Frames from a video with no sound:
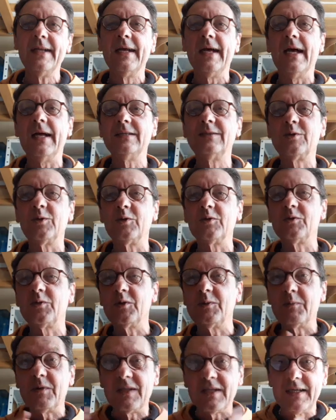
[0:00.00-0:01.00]
And so,
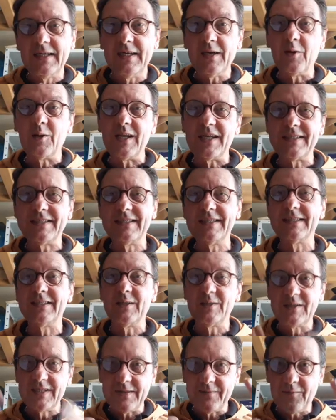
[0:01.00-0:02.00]
but they're here on
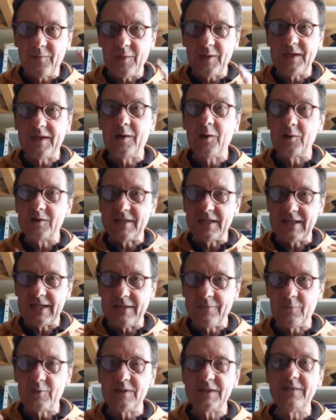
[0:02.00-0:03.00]
assistance. They're very close and
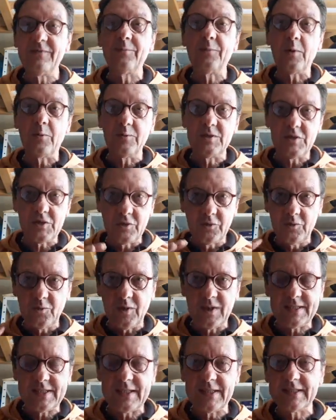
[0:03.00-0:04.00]
they've received permission
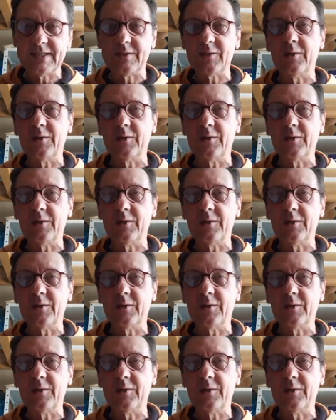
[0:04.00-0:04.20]
to assist.